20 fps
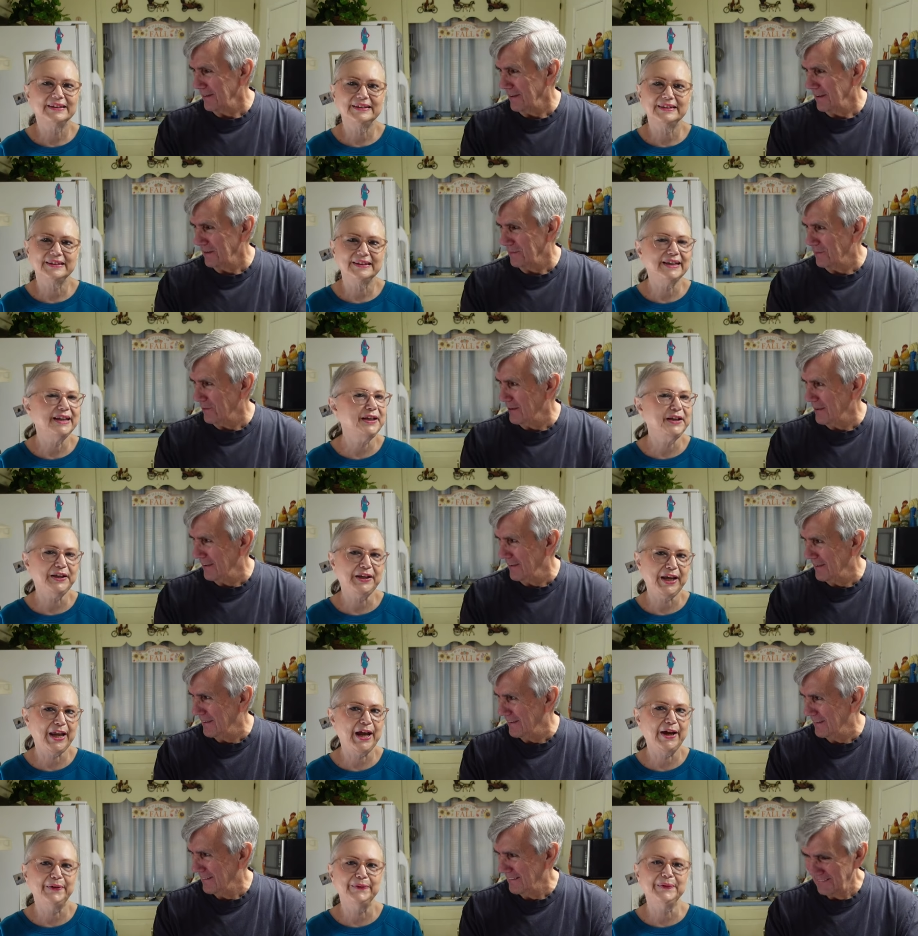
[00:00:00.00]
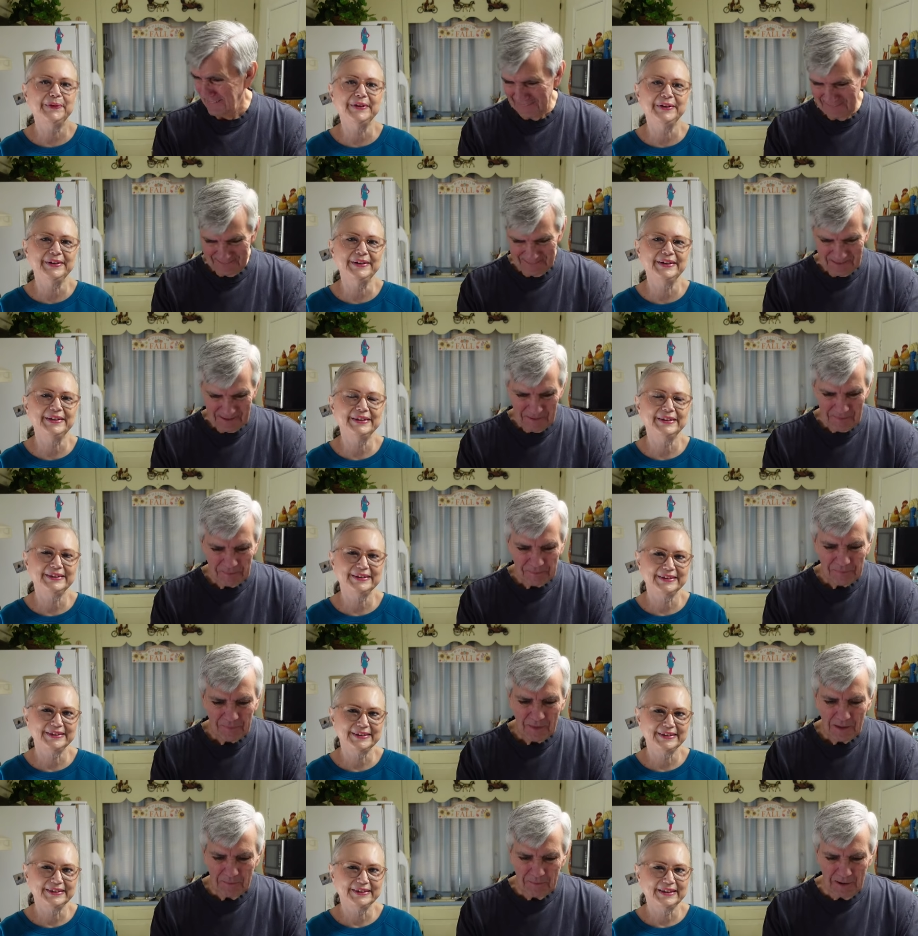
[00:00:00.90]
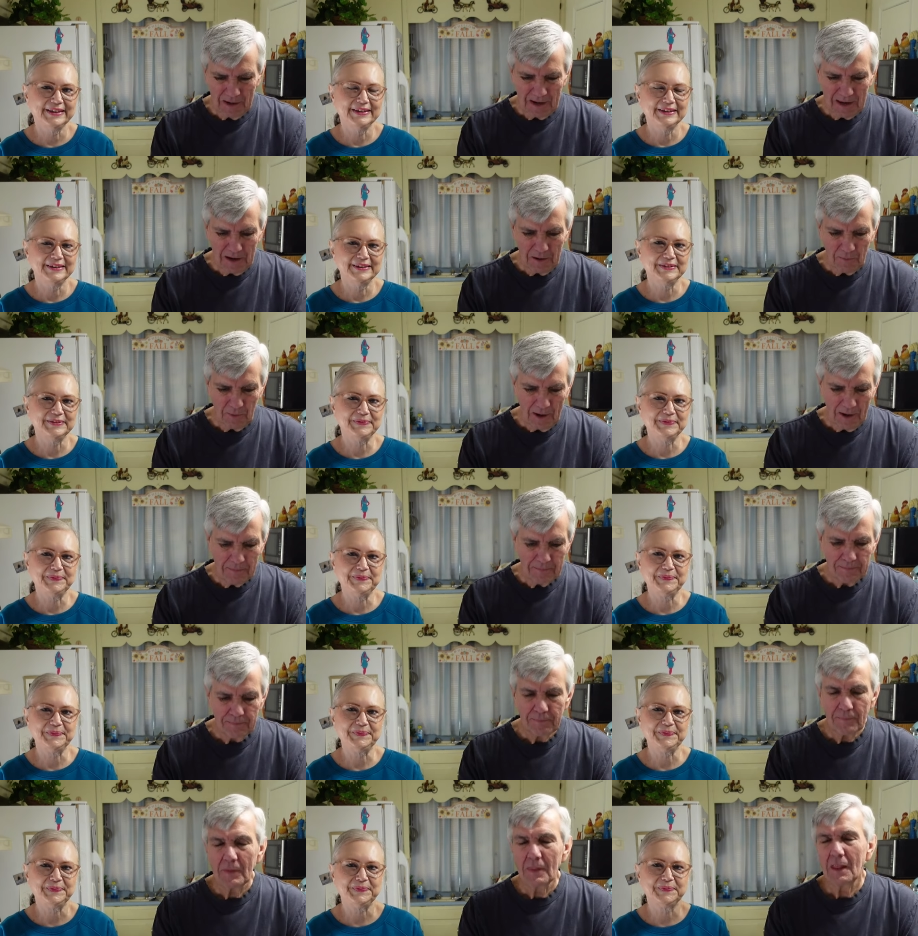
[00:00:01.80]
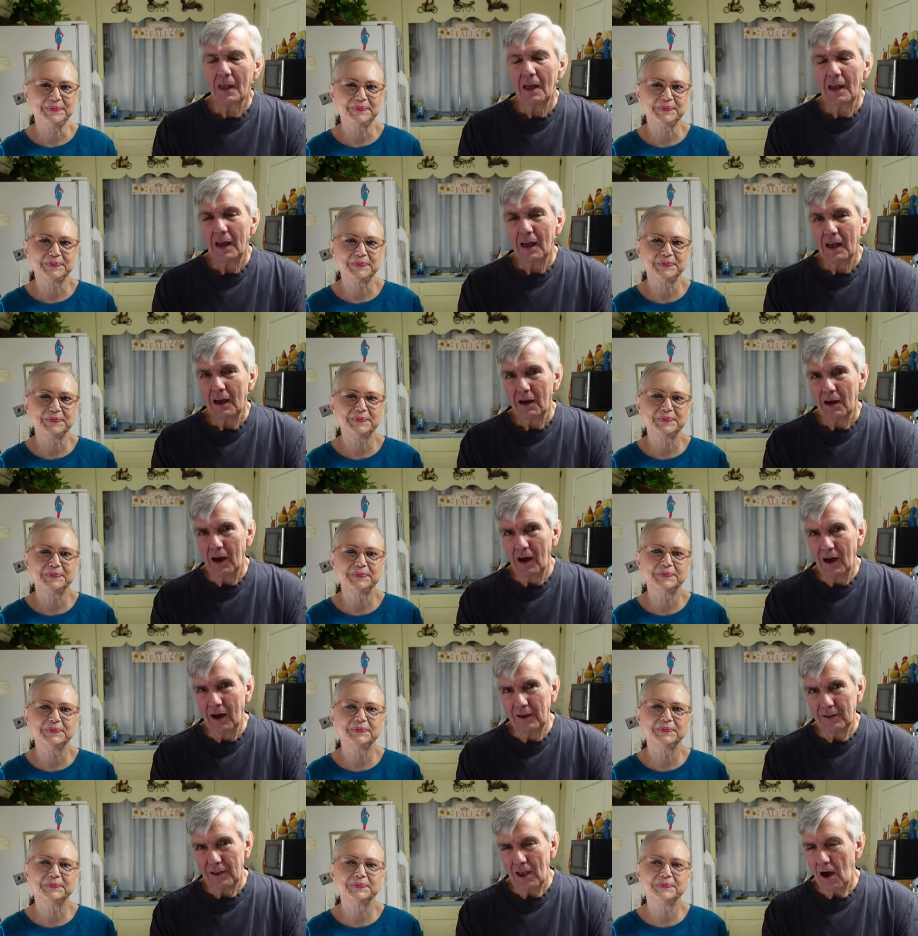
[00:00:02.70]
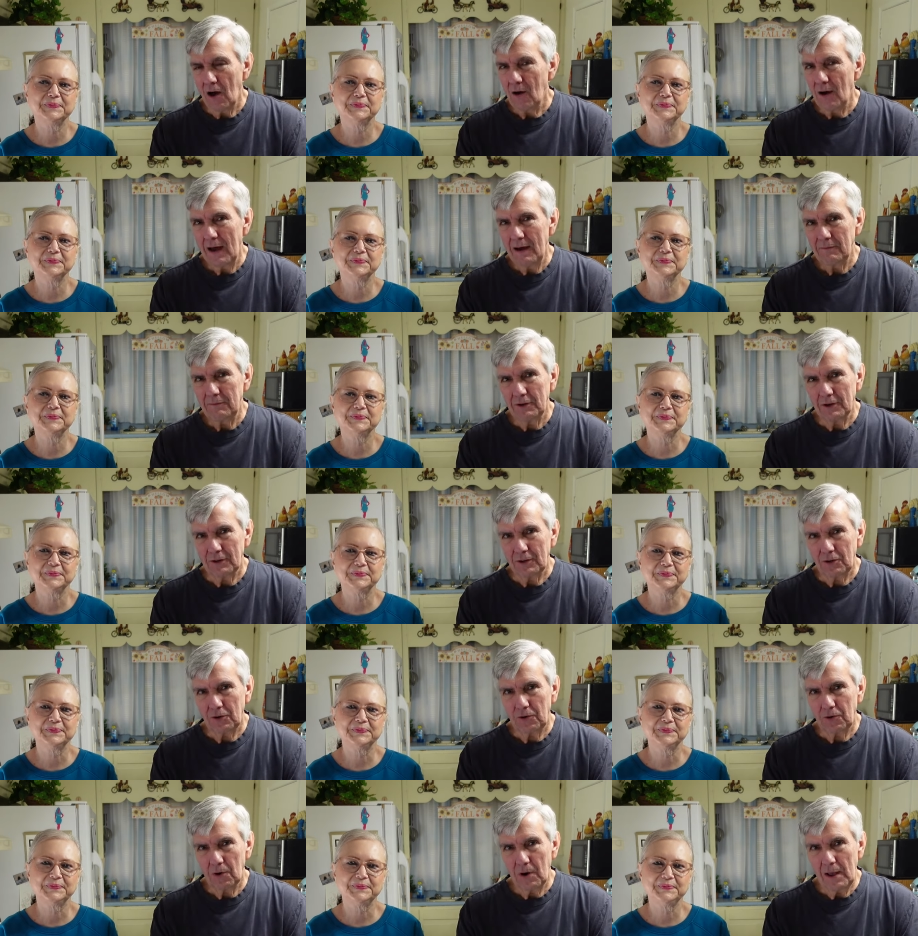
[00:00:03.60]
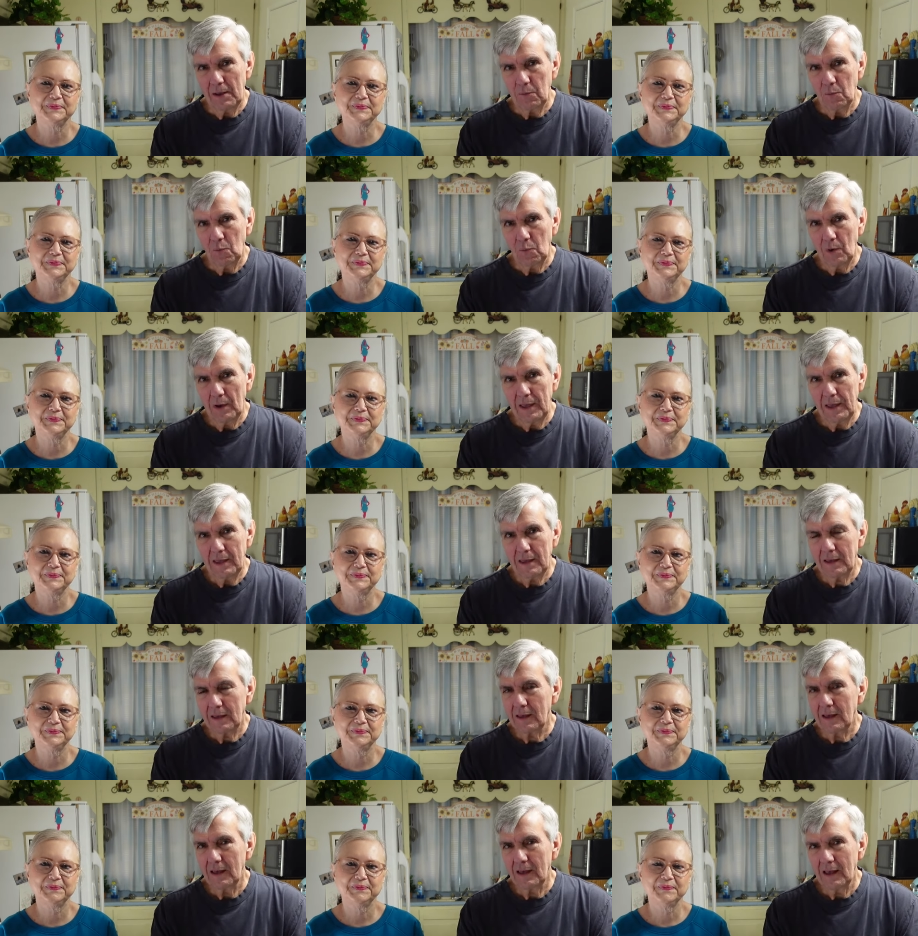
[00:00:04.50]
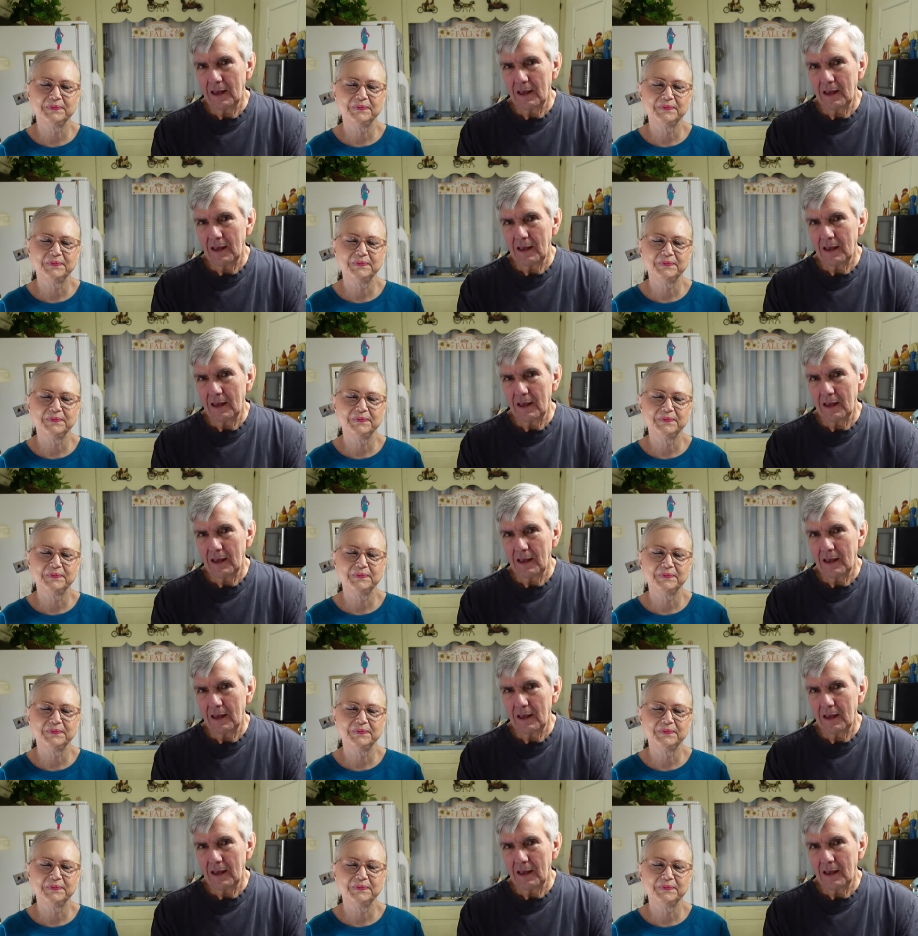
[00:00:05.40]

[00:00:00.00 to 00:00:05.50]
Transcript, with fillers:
Speaker 1: did we? No. but anyway, uh, y'all have a great week.